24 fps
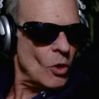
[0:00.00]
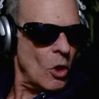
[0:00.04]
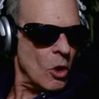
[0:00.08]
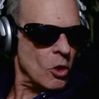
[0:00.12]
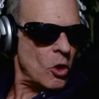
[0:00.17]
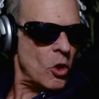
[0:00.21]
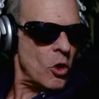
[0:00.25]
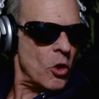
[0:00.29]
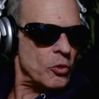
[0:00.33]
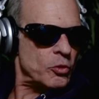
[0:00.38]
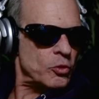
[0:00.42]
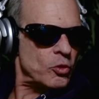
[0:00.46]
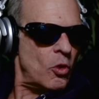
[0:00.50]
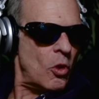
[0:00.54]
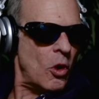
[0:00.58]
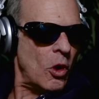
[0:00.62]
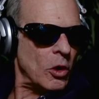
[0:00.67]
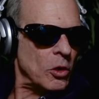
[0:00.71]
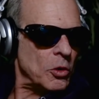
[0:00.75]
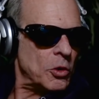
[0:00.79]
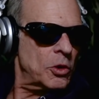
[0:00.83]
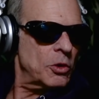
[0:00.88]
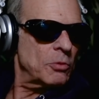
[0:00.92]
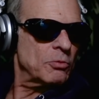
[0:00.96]
I can't
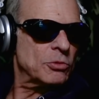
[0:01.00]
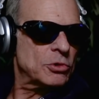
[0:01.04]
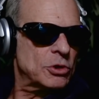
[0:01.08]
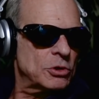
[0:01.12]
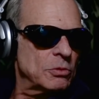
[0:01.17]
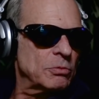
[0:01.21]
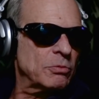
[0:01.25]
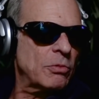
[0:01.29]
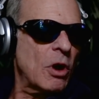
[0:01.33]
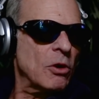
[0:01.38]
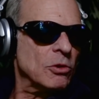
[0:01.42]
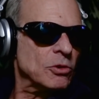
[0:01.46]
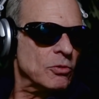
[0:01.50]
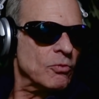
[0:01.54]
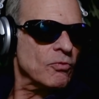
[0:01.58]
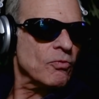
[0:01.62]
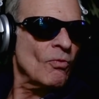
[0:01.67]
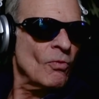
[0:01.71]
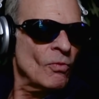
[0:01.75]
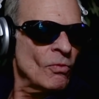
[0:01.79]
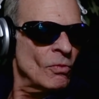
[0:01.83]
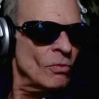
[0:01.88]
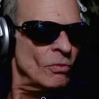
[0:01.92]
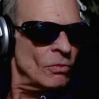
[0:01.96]
talk and keep cheekbones.
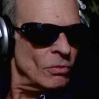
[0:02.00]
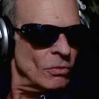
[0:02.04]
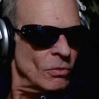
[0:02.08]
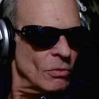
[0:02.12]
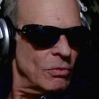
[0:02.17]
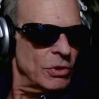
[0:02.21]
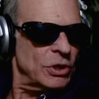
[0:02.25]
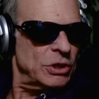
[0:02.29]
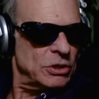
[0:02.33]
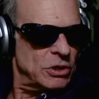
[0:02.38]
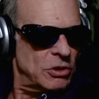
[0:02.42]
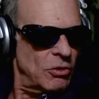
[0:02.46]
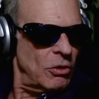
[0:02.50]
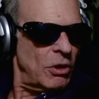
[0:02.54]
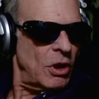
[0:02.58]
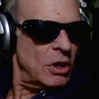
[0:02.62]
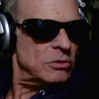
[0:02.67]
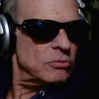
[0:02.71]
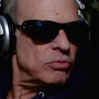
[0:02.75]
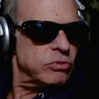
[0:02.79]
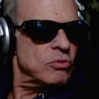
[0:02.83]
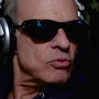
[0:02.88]
But you go,